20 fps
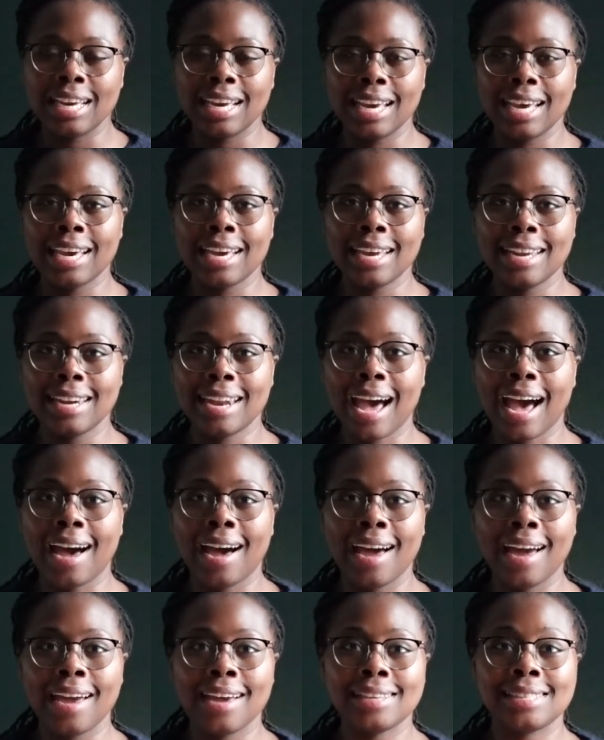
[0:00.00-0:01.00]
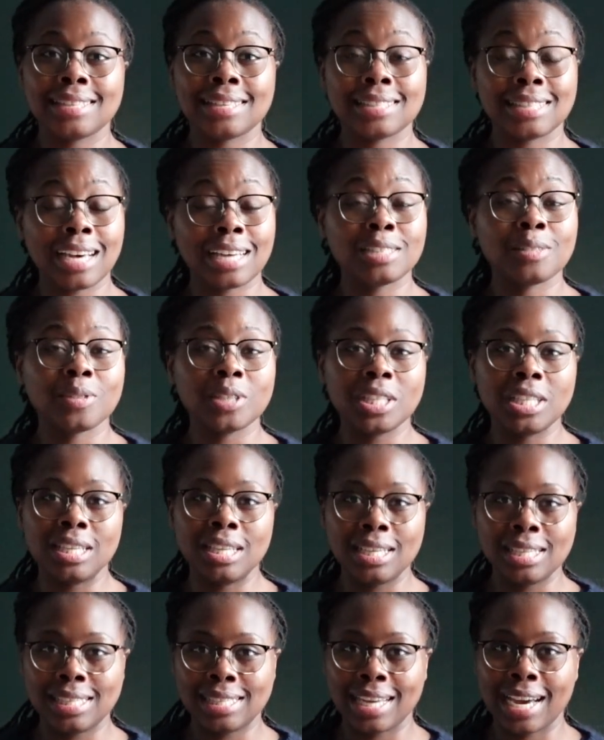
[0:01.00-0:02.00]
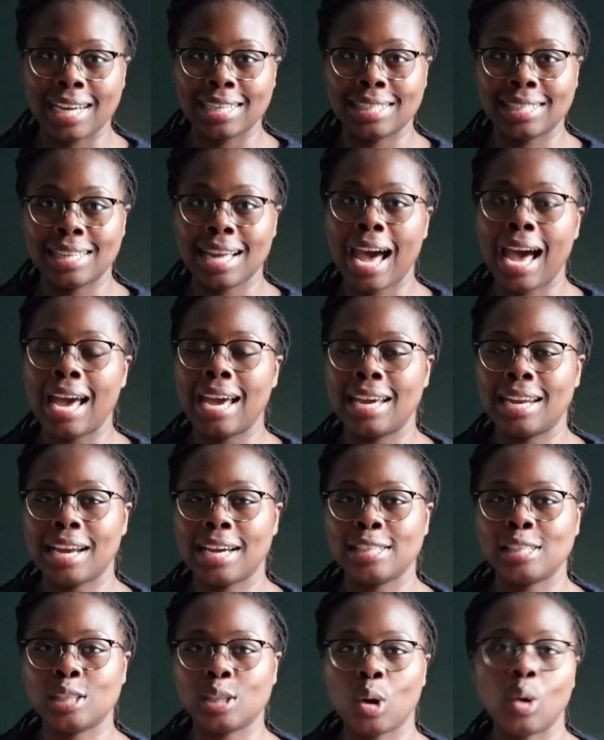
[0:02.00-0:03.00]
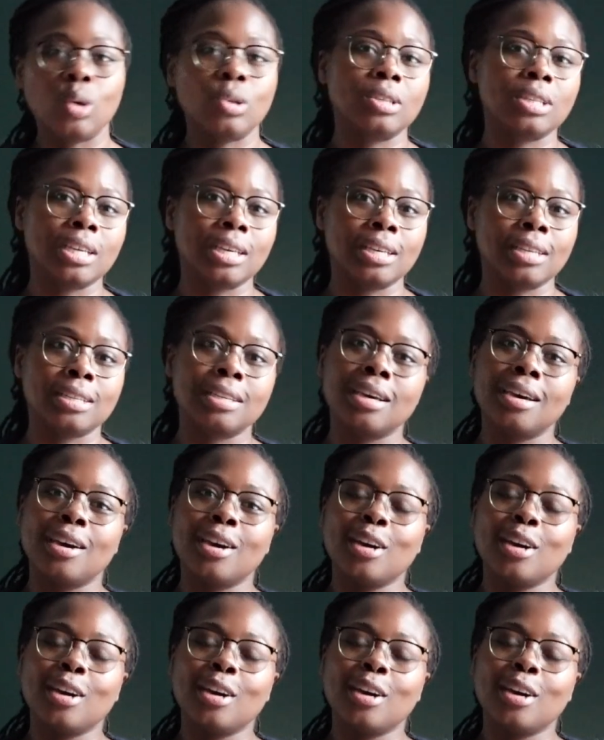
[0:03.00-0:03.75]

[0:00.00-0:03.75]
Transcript: and I successfully destashed that, and I sold it